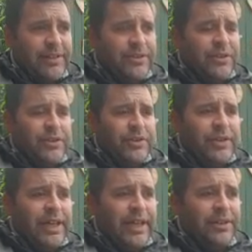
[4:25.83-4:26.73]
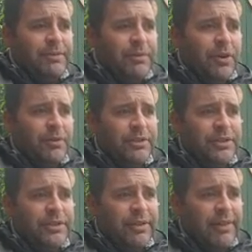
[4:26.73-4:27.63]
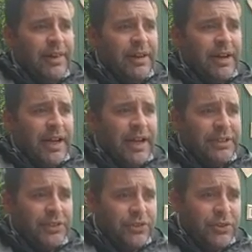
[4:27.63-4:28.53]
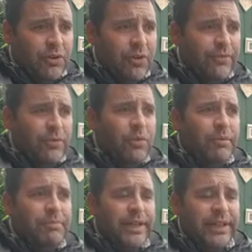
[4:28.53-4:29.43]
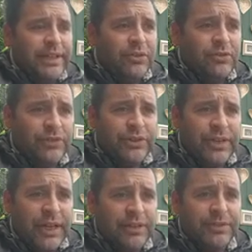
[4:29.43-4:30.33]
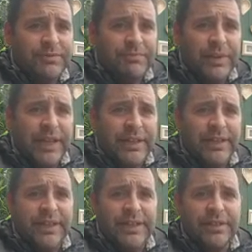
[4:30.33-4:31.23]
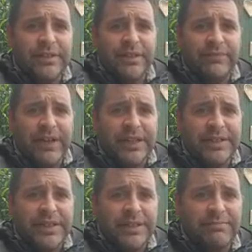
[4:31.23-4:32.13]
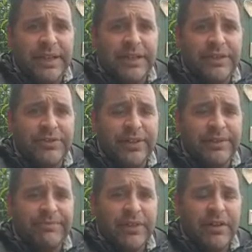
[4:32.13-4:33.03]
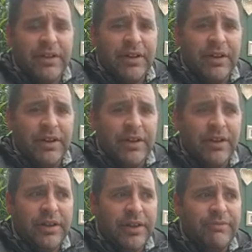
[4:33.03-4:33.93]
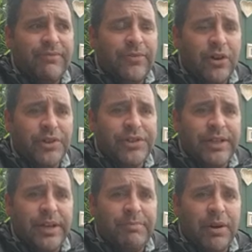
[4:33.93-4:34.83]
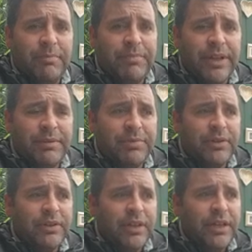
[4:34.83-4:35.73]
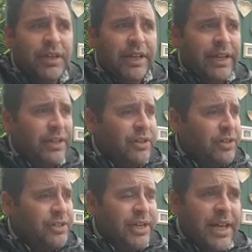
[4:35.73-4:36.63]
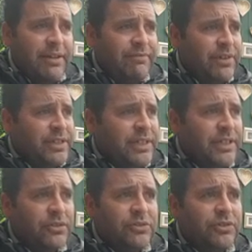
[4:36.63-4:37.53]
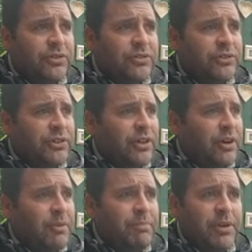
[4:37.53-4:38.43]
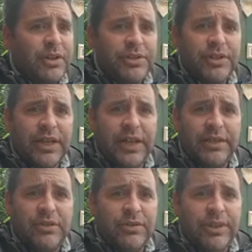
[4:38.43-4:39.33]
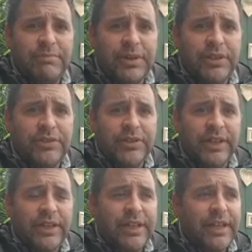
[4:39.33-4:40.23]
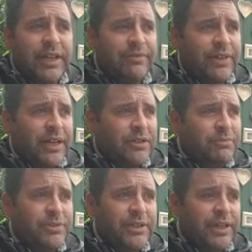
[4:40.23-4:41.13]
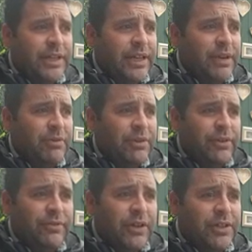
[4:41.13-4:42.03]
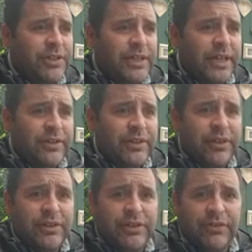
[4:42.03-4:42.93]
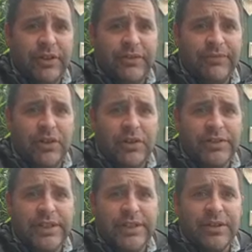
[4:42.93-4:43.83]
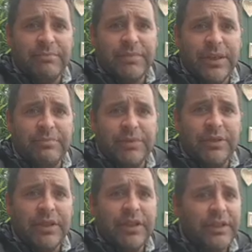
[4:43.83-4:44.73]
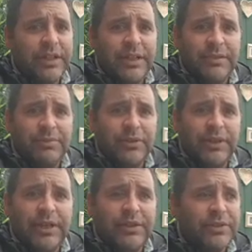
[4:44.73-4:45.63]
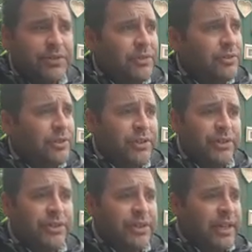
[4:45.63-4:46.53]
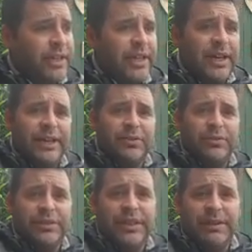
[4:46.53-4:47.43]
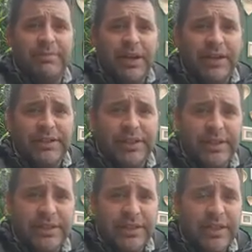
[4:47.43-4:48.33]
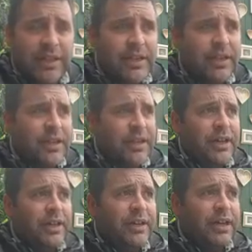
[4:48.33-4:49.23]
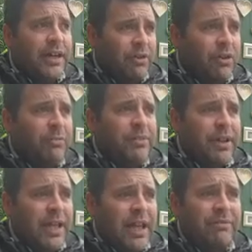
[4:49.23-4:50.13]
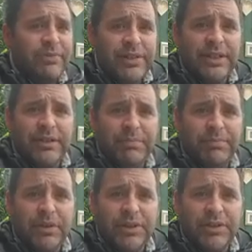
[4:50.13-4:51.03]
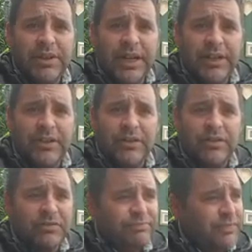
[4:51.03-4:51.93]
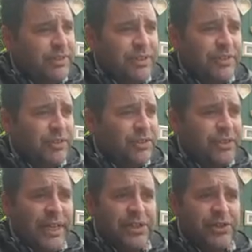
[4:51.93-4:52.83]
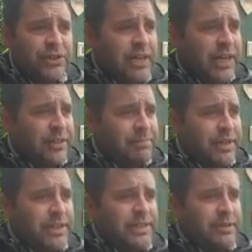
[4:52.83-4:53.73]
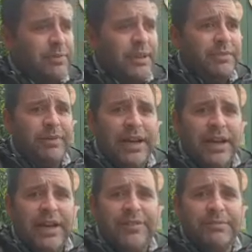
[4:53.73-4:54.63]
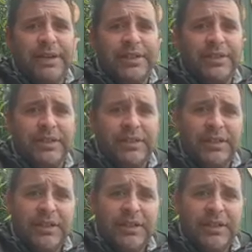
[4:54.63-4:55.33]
the UK at the moment, I just hope for 1 minute they don't start making these vaccines mandatory and forcing it upon people. And I urge every single soldier or person I know in the military, if that comes to the day where you've got to stand there and you've got to force these on people, that you put down your tools and just say, "Yeah, I don't want any part of this." I hope every single person I know does that, just like the police did when the Black Lives Matter,